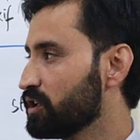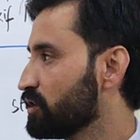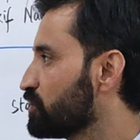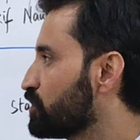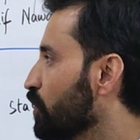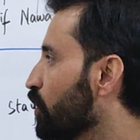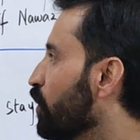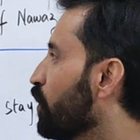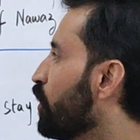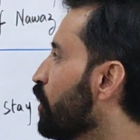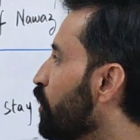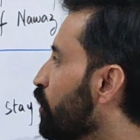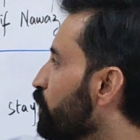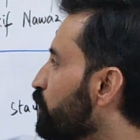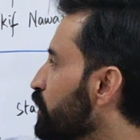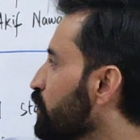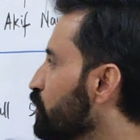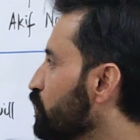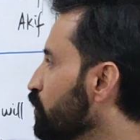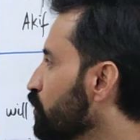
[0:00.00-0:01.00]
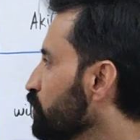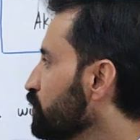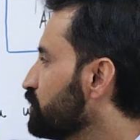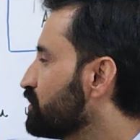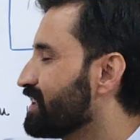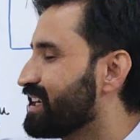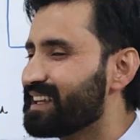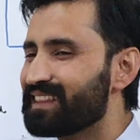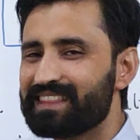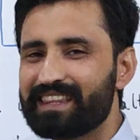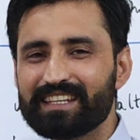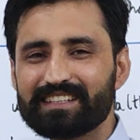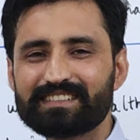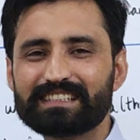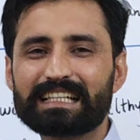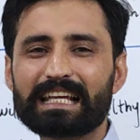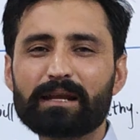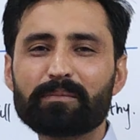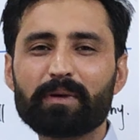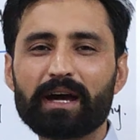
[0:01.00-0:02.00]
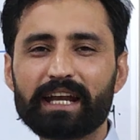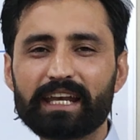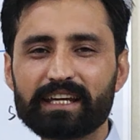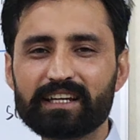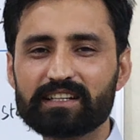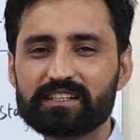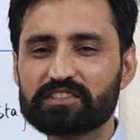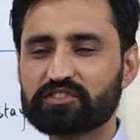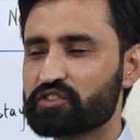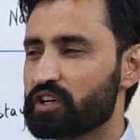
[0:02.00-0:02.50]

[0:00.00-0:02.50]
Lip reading: So, we use this grammatical